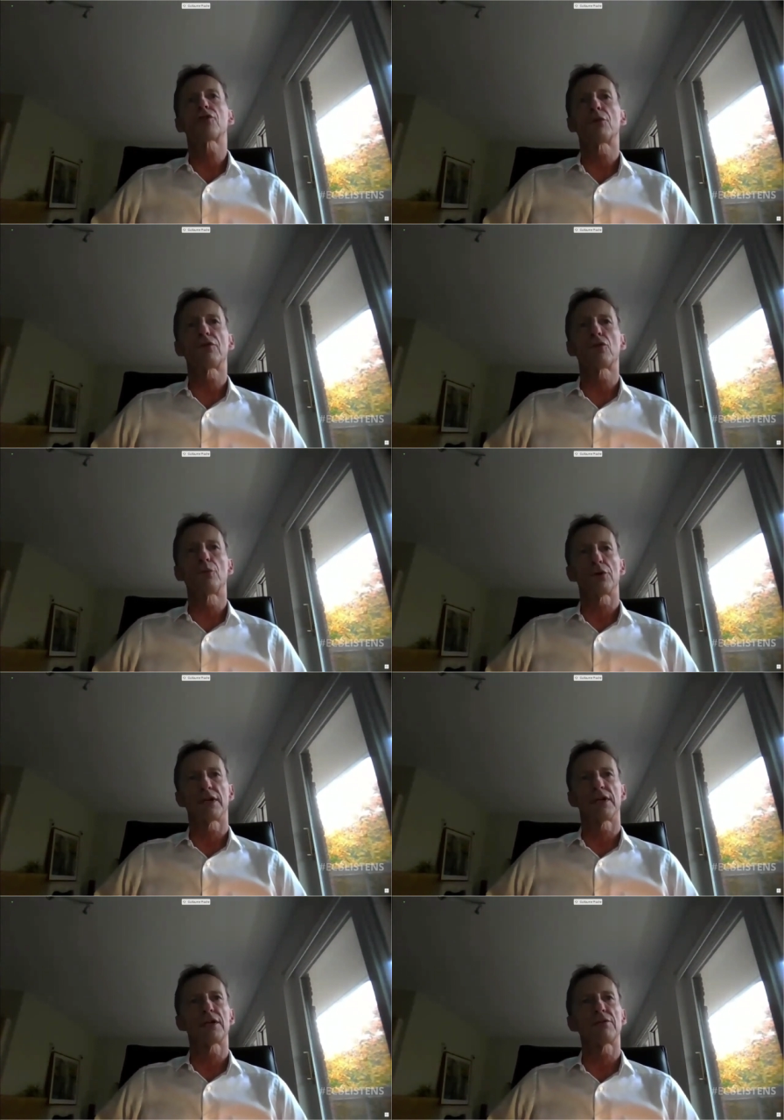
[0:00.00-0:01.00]
just with two
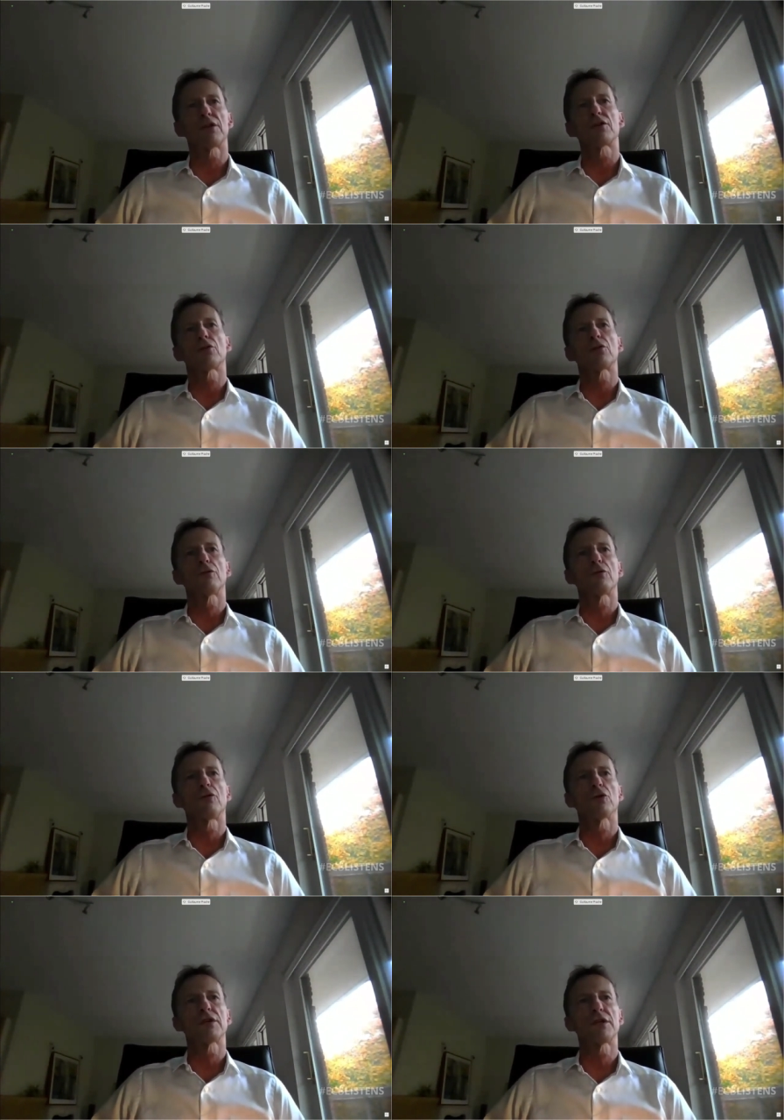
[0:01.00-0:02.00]
percent inflation over
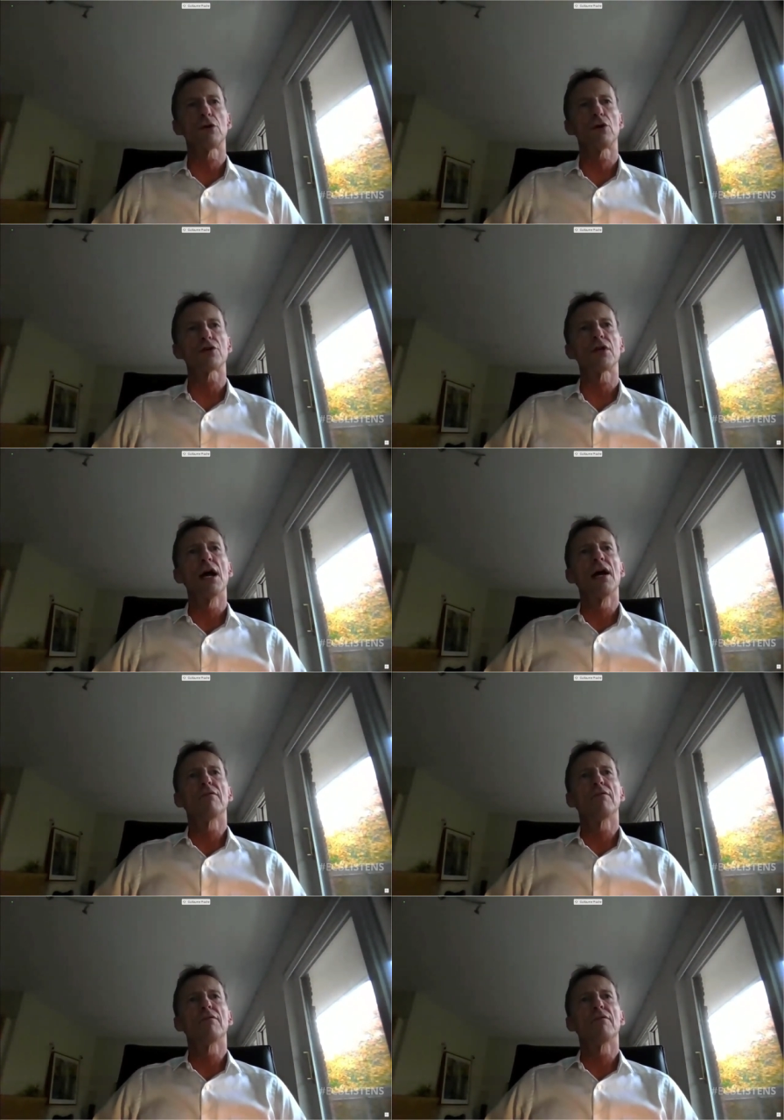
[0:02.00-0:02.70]
forty years.